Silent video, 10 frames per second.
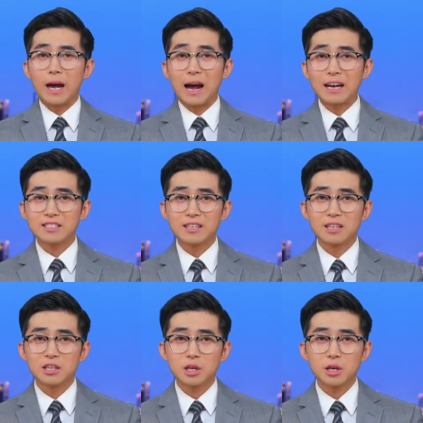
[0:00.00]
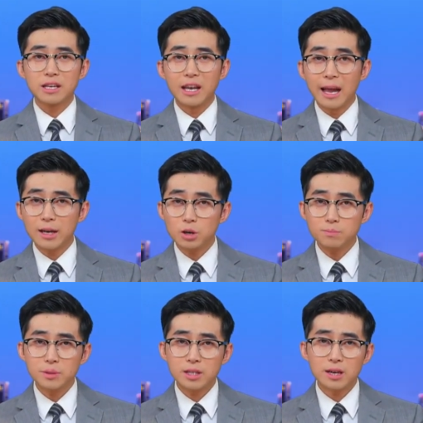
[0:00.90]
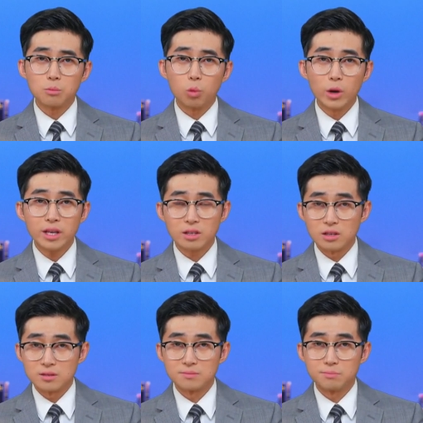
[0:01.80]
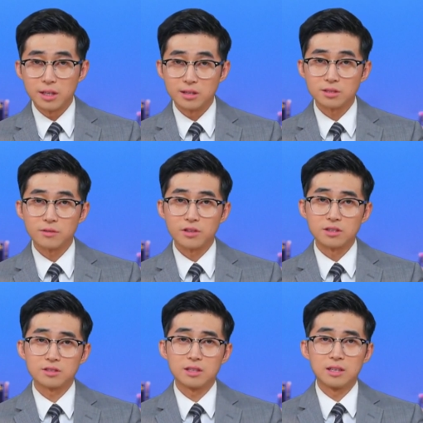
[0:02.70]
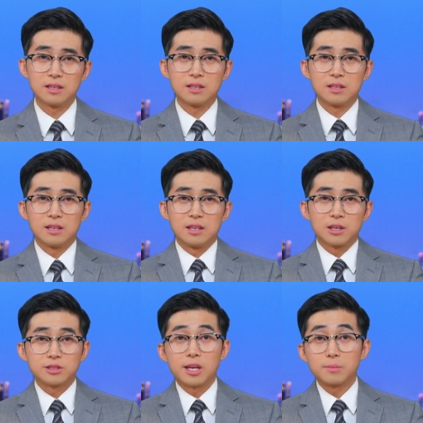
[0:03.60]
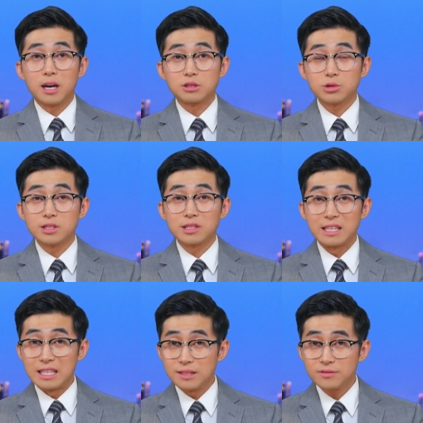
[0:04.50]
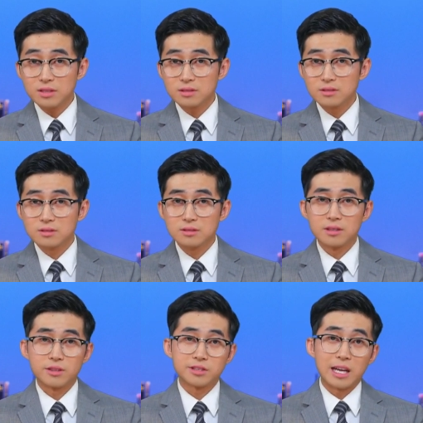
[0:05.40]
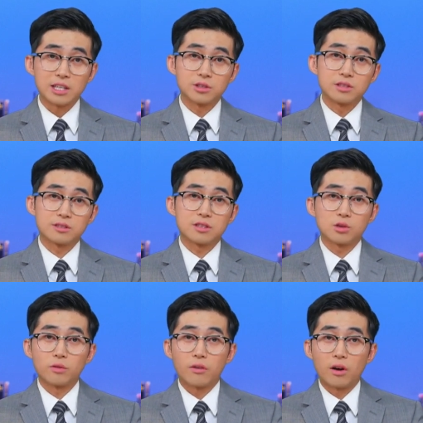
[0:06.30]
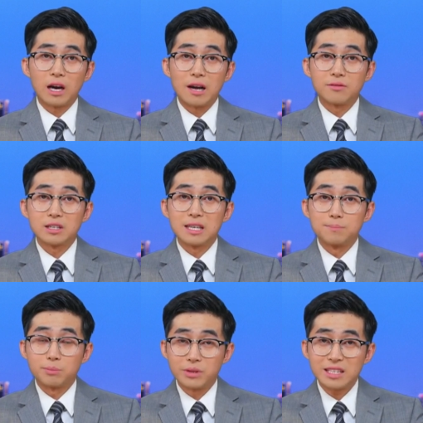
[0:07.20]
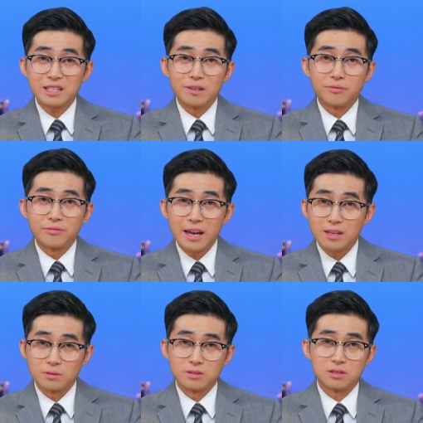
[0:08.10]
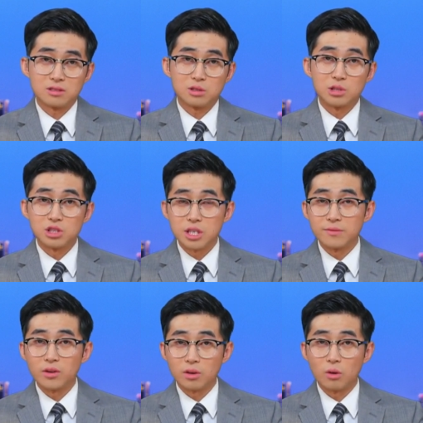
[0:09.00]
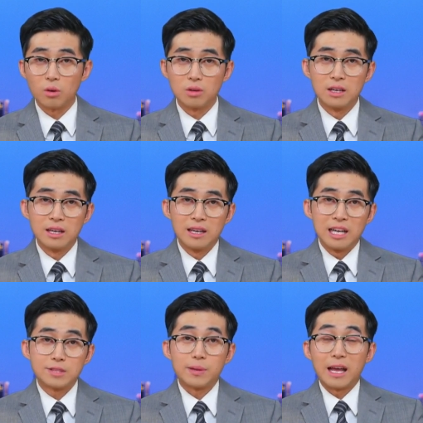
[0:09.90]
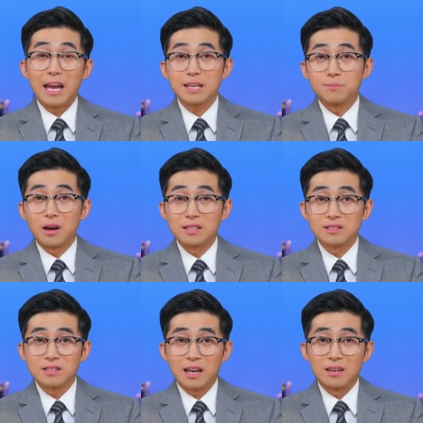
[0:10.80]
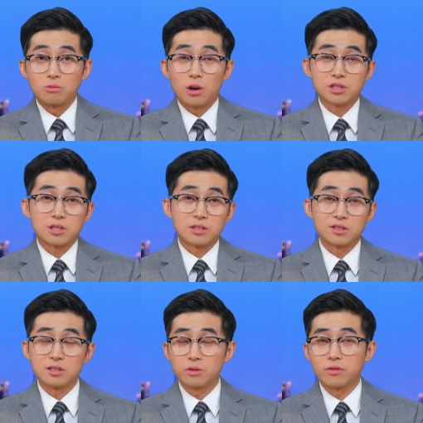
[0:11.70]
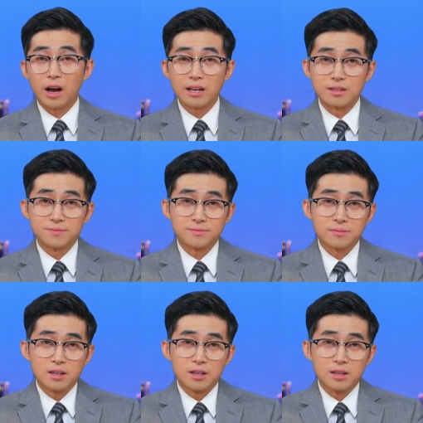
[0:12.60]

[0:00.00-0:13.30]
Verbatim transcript: we ask could NATO become weaker because of this? Could some countries leave? The sanctions so far have completely failed to achieve their goal. It's been eight months and Russia is still fighting.